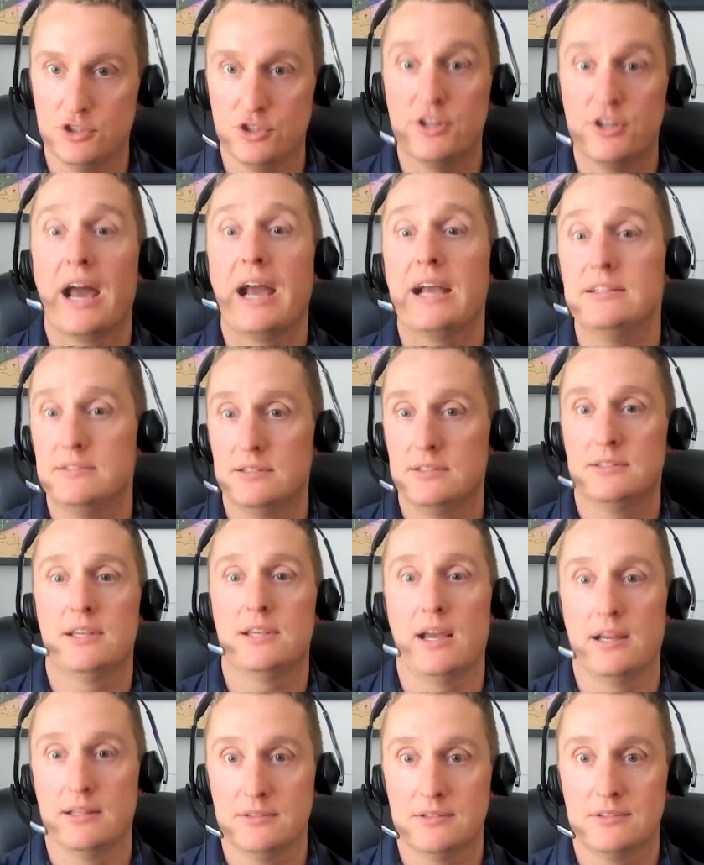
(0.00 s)
your nines and
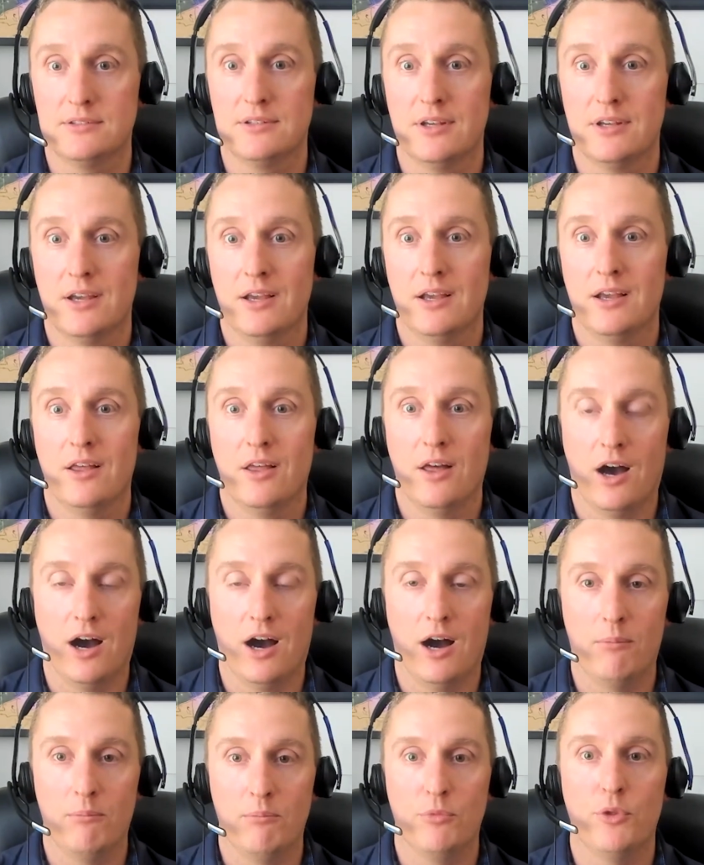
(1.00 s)
tens.
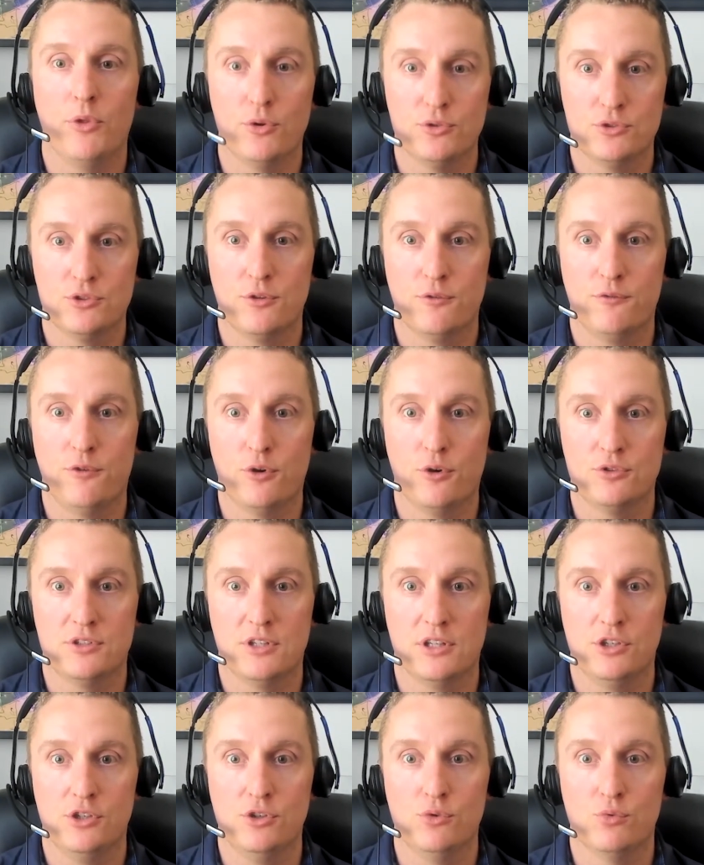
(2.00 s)
Those are the folks
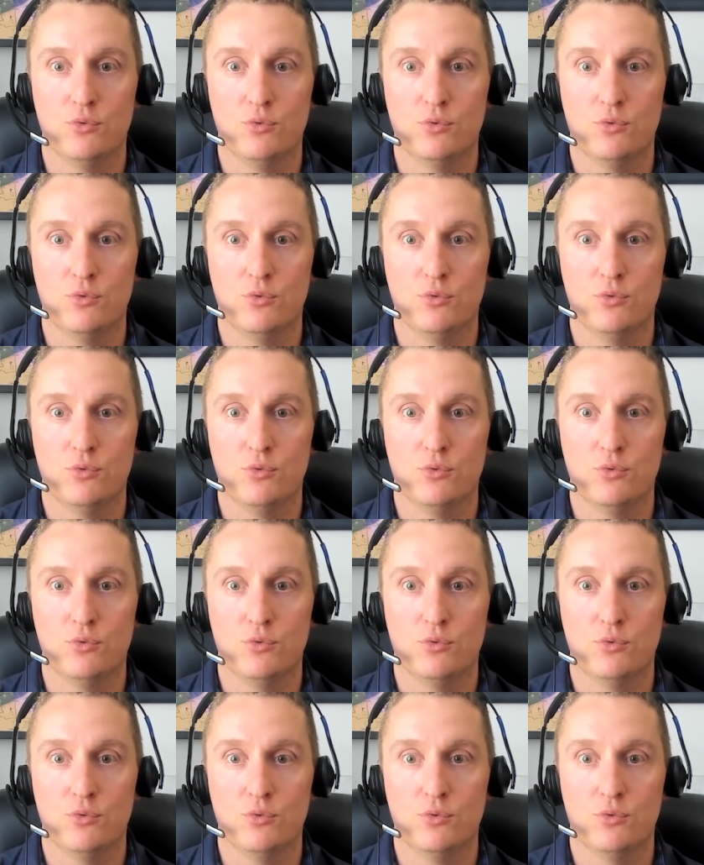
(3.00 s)
that you